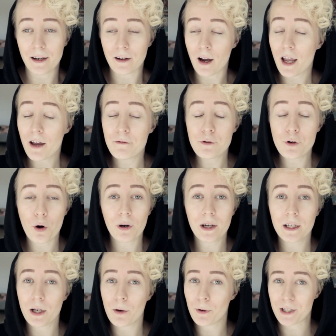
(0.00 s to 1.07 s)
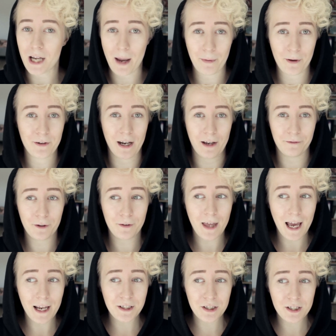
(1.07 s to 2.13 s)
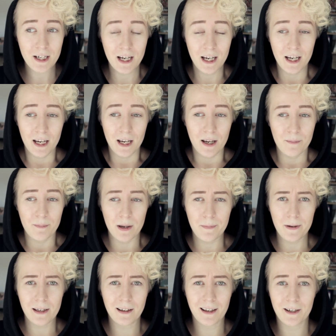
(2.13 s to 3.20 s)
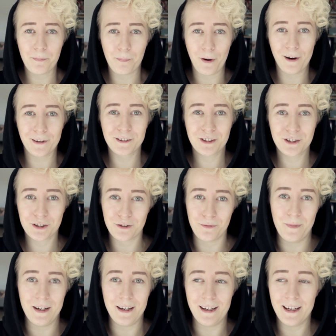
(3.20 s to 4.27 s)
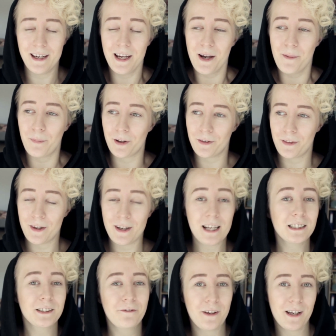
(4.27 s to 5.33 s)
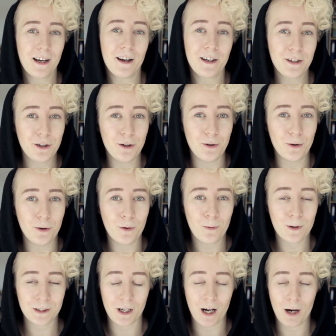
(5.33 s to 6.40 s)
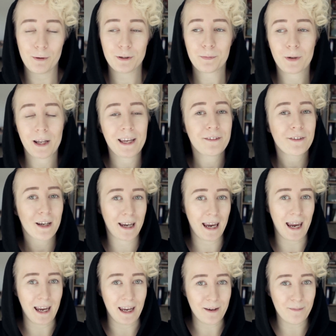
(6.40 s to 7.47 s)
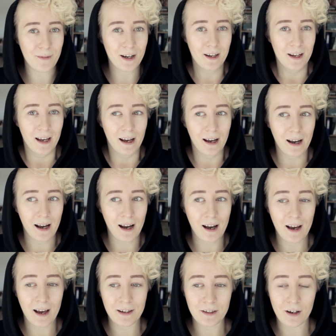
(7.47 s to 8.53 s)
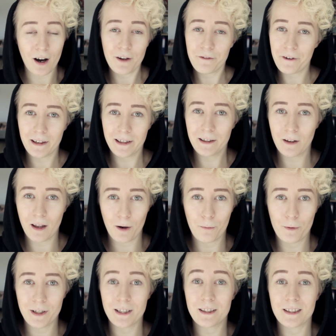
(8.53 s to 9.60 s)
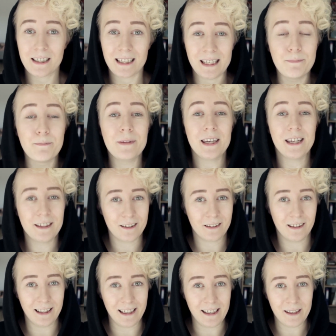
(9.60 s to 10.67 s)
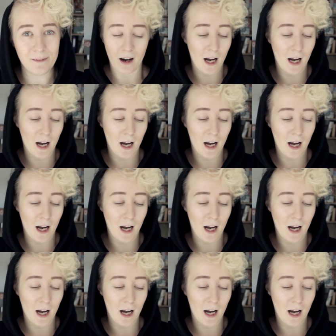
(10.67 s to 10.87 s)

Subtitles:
And I have no idea what happened after that. Maybe he like punched me, but the next thing I knew was I was playing the game, and I fell in love with it immediately.